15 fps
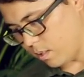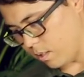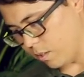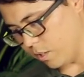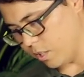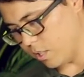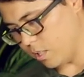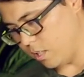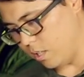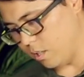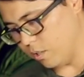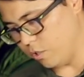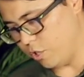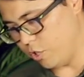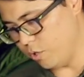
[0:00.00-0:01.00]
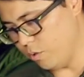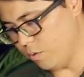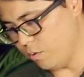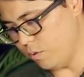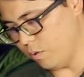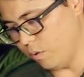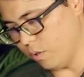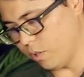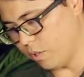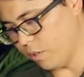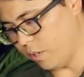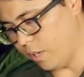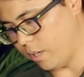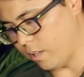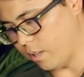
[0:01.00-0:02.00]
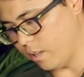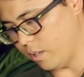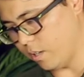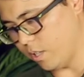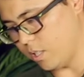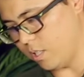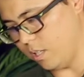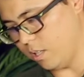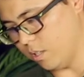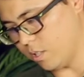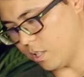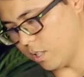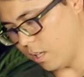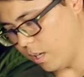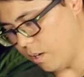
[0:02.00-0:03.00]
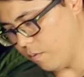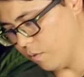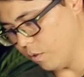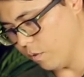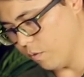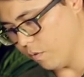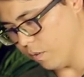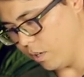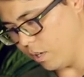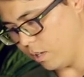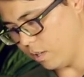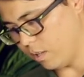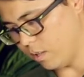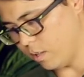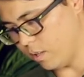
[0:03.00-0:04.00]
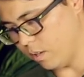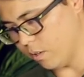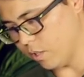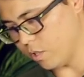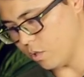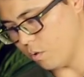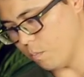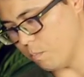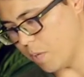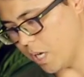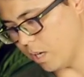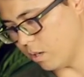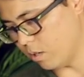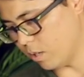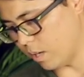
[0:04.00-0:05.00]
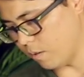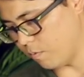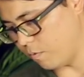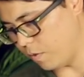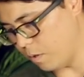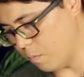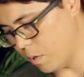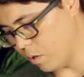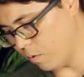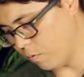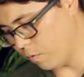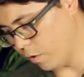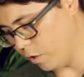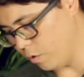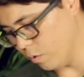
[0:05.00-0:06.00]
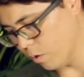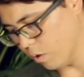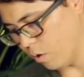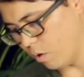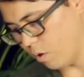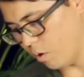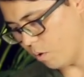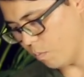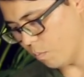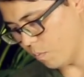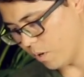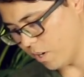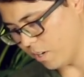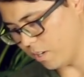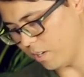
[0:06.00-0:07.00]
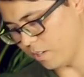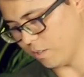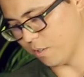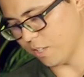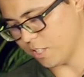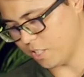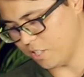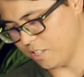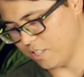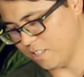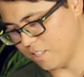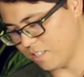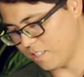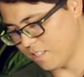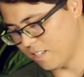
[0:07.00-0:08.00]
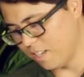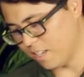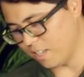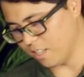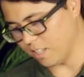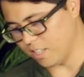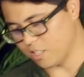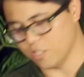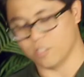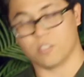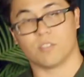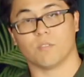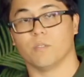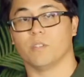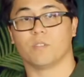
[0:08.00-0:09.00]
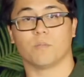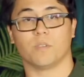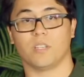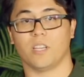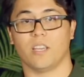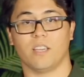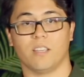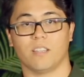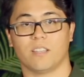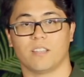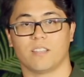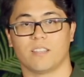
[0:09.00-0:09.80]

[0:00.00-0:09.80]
There is neither Jew nor Greek. There is neither slave nor free. There is no male and female, for you are all one in Christ Jesus. Galatians 3:28.